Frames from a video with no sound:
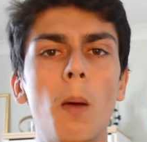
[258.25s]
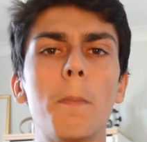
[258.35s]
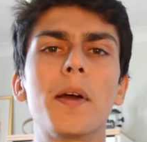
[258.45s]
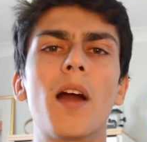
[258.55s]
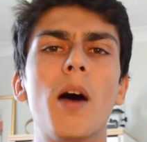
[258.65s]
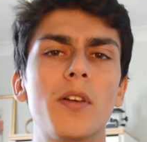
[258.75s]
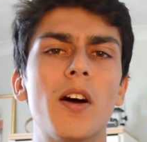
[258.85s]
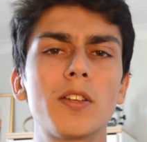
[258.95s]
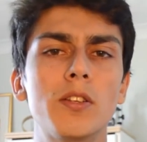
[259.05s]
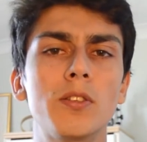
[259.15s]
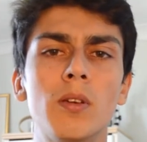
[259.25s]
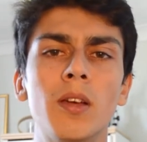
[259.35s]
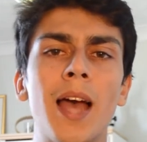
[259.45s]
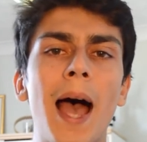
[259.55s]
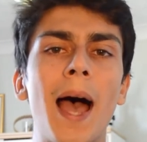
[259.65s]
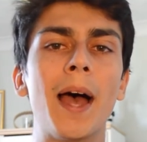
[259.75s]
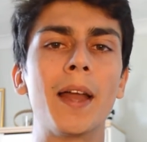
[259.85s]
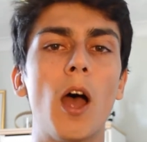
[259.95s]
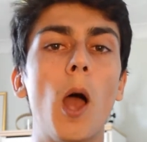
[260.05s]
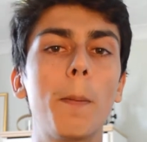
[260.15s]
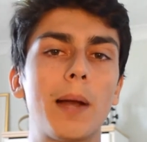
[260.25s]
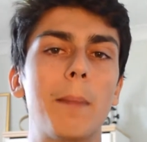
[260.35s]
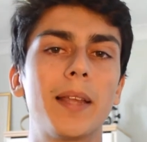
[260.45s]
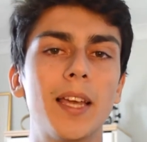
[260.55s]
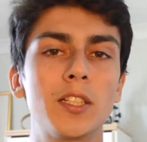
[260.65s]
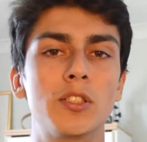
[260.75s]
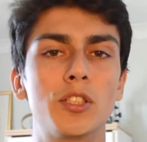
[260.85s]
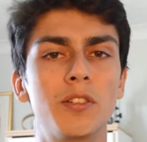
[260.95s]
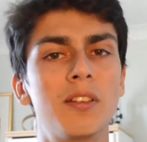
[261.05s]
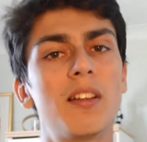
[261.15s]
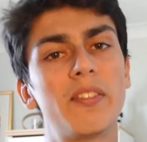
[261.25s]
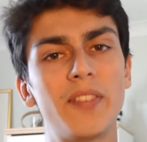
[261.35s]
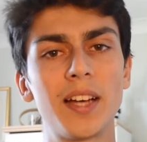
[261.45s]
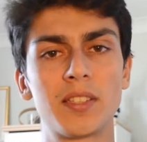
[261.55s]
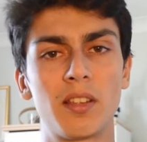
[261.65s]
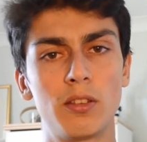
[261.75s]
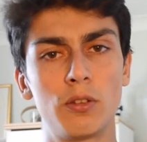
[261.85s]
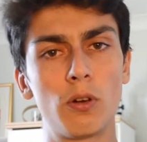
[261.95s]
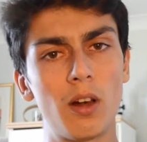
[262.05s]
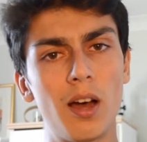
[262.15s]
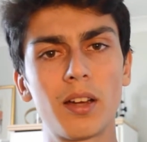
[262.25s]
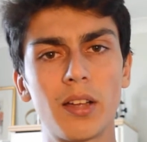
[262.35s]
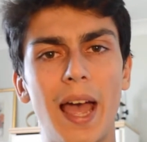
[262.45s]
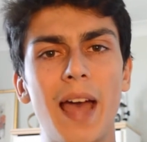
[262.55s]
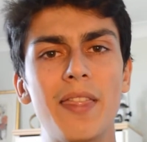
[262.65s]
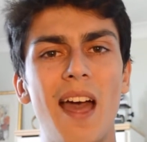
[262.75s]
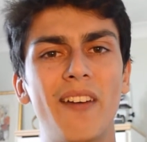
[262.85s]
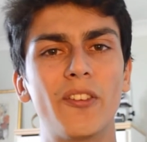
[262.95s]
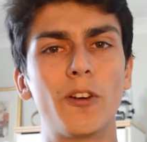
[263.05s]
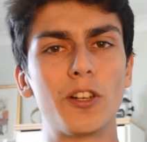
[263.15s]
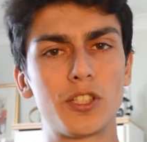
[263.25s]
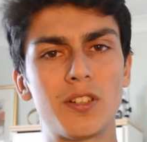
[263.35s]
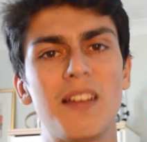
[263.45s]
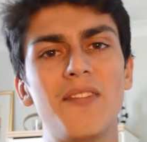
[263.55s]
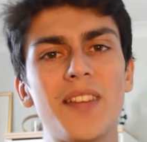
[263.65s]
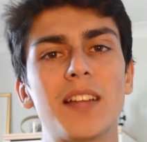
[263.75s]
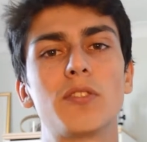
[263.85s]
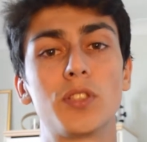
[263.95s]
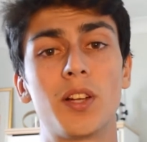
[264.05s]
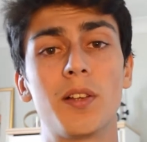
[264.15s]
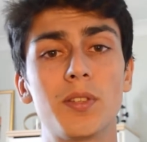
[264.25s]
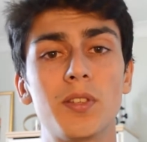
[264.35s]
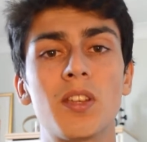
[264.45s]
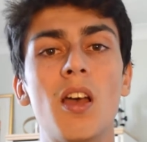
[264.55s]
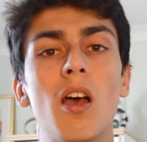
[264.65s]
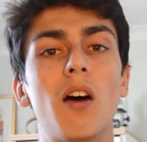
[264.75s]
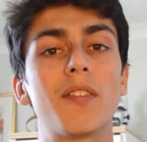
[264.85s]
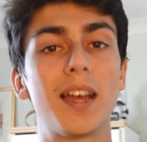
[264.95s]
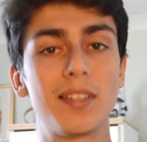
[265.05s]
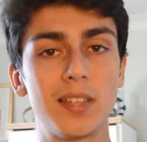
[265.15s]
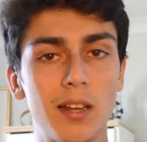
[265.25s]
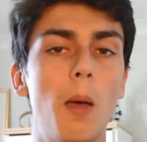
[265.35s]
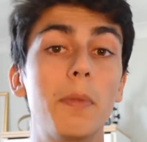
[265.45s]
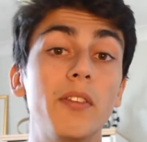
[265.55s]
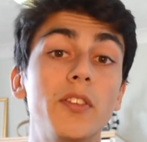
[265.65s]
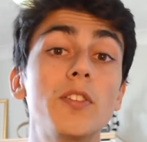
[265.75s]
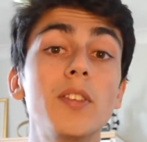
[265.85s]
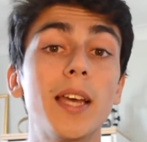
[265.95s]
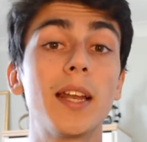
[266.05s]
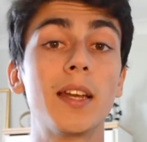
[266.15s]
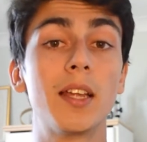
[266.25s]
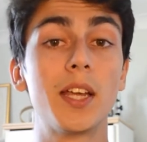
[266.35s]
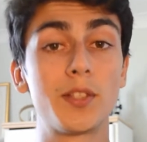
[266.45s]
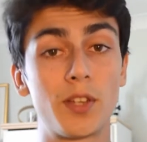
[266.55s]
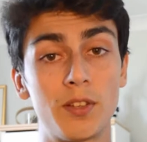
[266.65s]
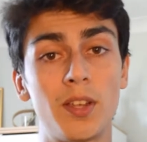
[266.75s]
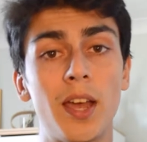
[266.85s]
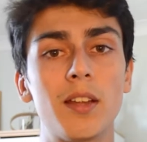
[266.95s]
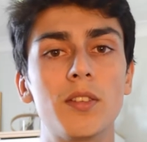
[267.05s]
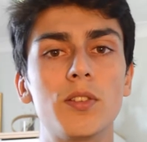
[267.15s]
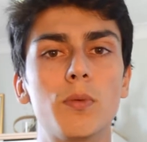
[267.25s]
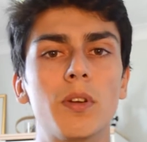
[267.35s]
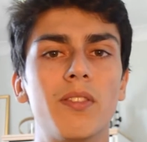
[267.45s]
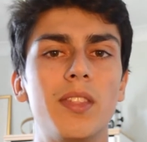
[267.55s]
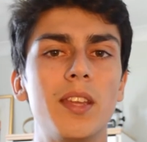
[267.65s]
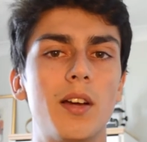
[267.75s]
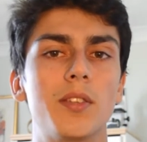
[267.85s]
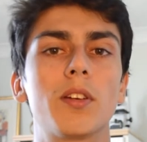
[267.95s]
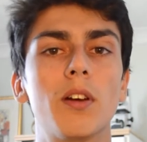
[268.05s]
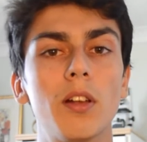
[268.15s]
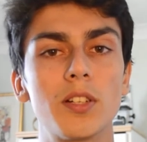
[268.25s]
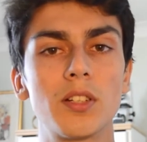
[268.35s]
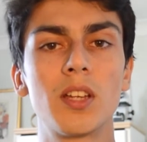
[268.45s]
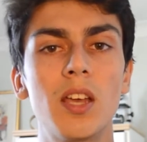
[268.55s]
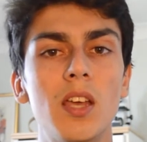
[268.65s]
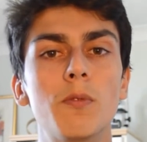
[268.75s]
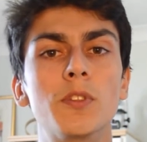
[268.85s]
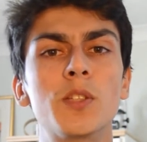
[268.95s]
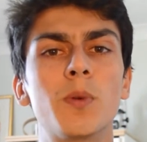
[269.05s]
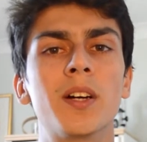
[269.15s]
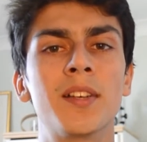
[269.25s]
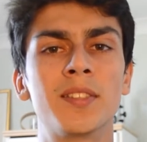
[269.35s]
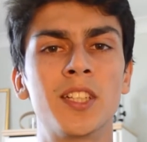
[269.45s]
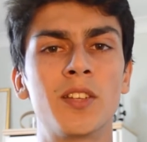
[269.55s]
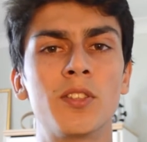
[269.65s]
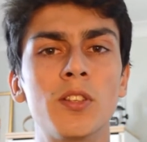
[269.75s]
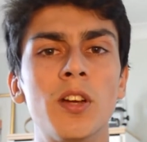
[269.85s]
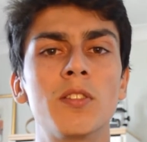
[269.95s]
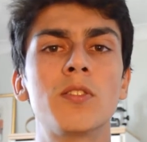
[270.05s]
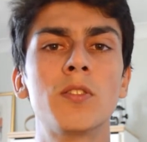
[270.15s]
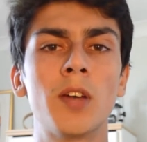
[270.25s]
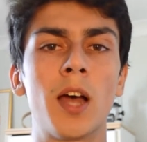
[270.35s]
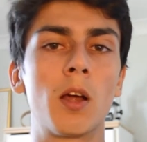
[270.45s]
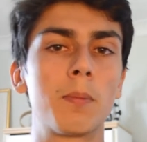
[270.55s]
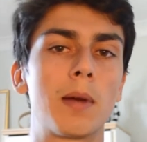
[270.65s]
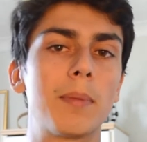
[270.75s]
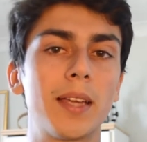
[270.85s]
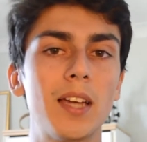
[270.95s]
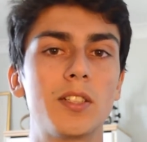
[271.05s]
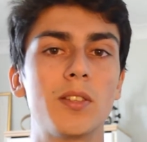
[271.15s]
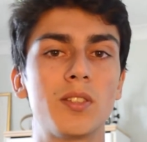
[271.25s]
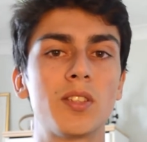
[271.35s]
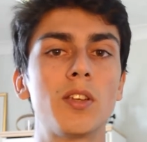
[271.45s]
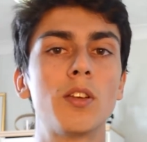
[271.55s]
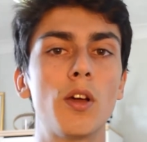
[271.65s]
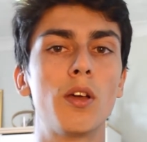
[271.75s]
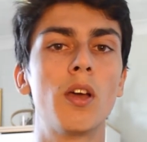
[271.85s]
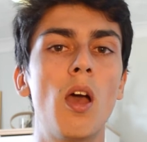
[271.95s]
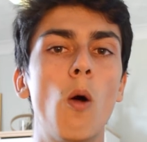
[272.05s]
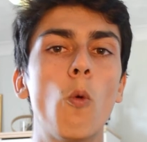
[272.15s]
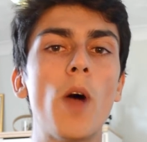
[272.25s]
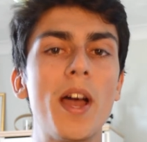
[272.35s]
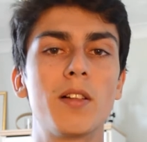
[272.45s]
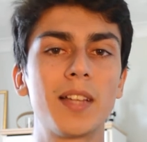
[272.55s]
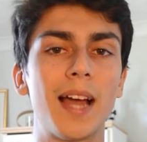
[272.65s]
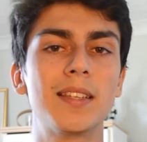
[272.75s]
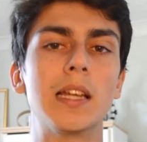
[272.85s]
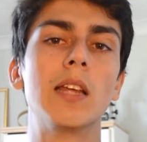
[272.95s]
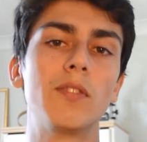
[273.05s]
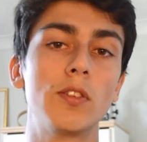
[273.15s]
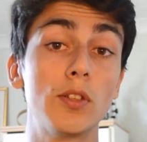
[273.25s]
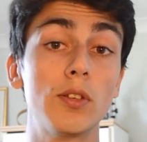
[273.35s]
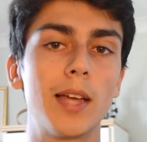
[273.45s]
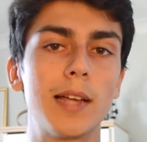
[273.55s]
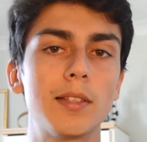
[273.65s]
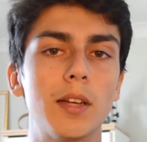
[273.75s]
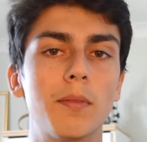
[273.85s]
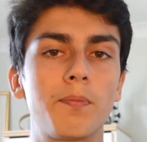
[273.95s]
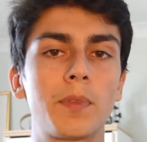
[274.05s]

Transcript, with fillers: But I would argue doing an open application shouldn't affect your luck and therefore it shouldn't affect your chances of getting in. But if you do get in, it's good to get into one of the nicer colleges, which is why I suggest you don't do an open application so you know where you'll get in if you do get in.